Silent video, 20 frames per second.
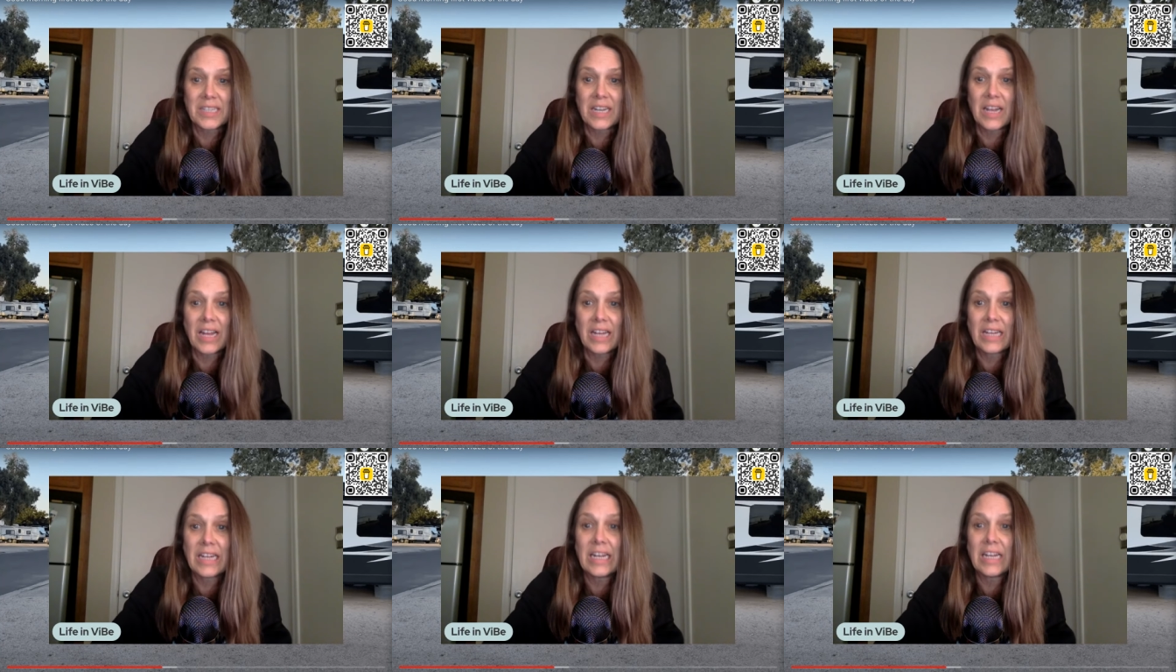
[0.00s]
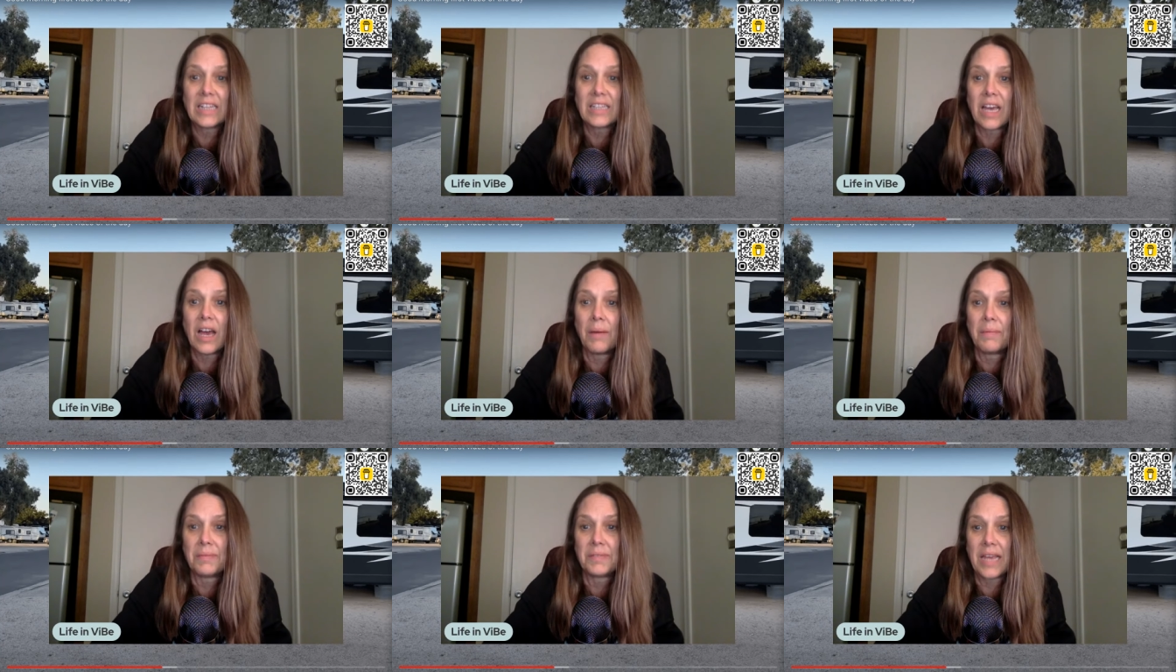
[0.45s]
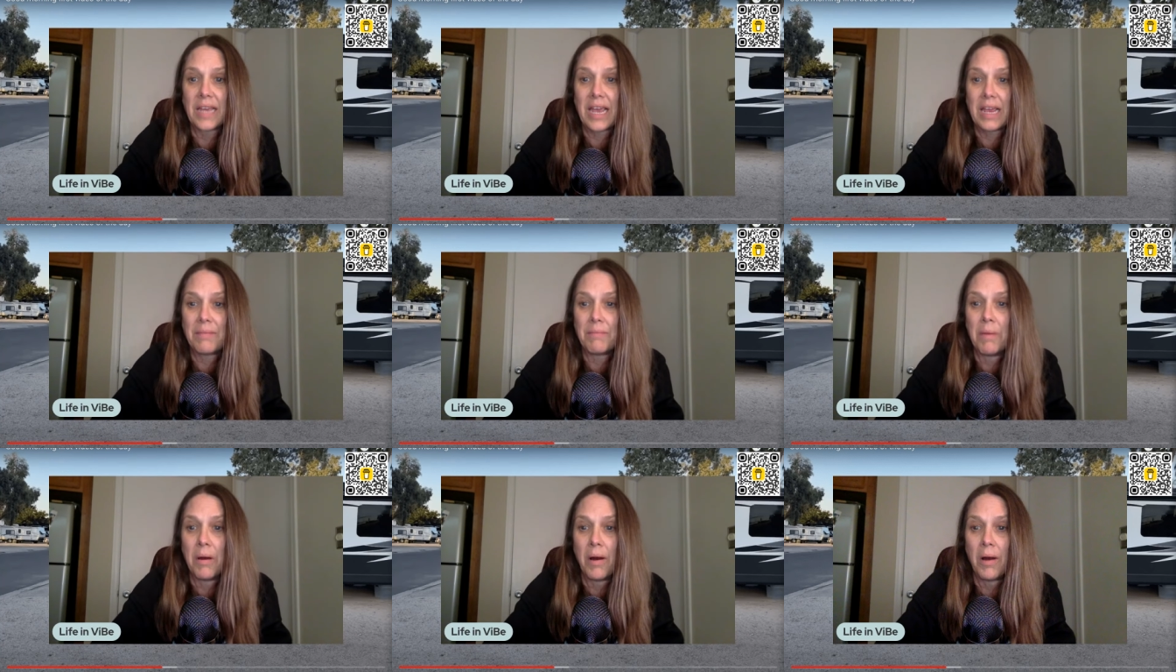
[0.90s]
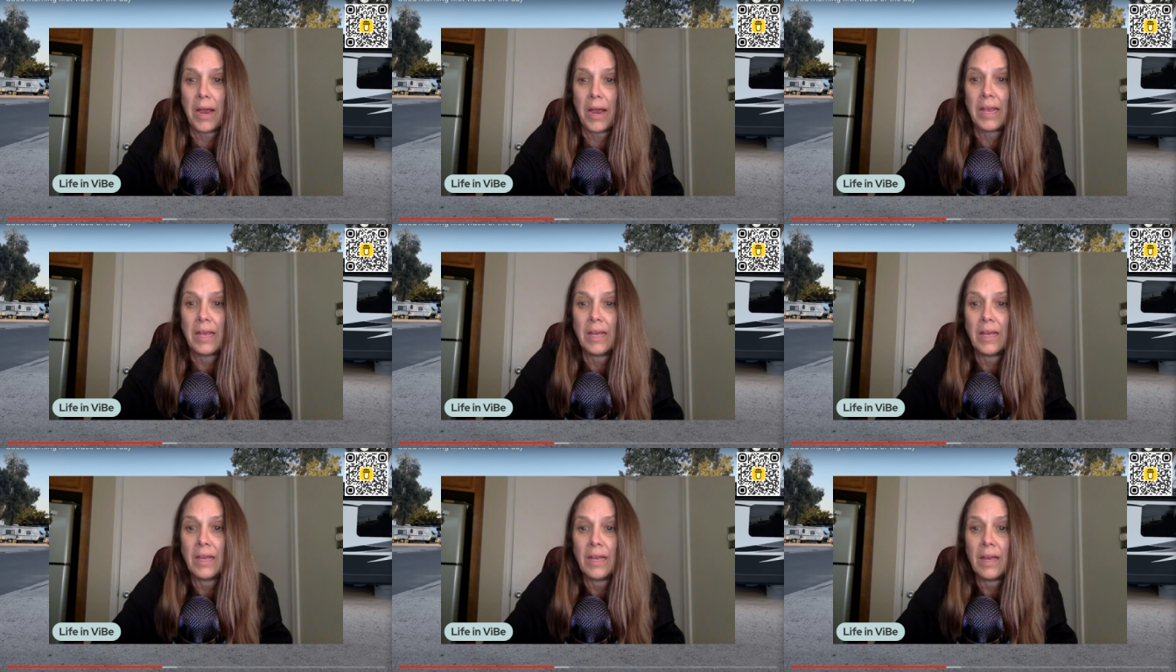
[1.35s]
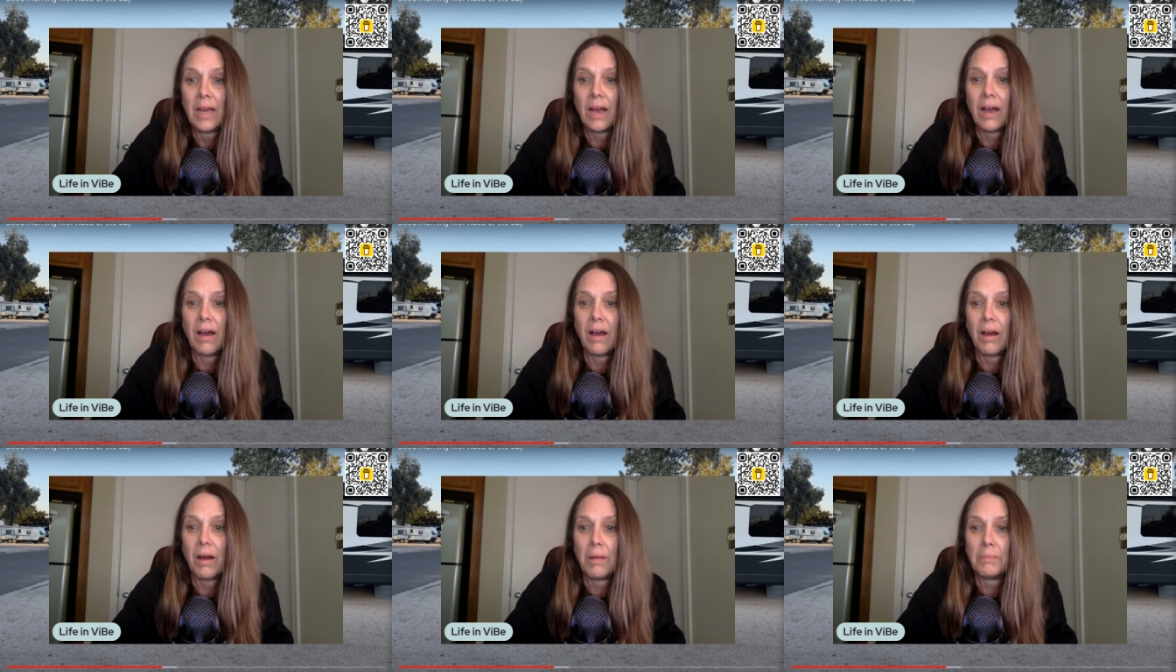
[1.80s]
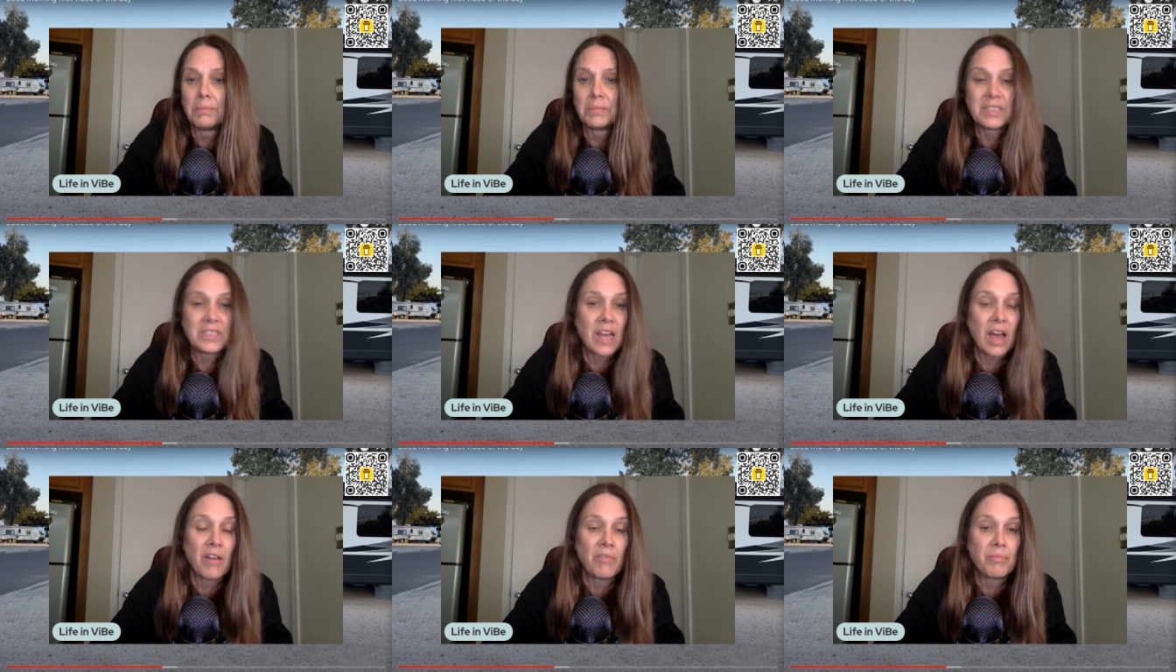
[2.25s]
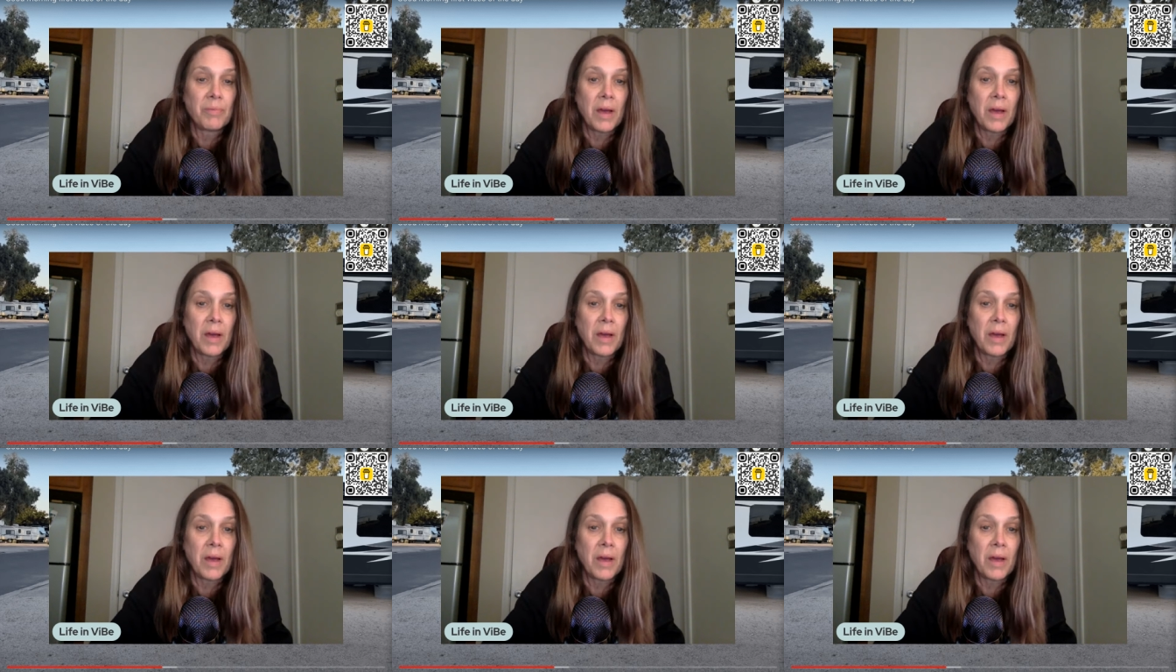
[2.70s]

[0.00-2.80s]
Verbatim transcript: And I needed to update my um, stuff.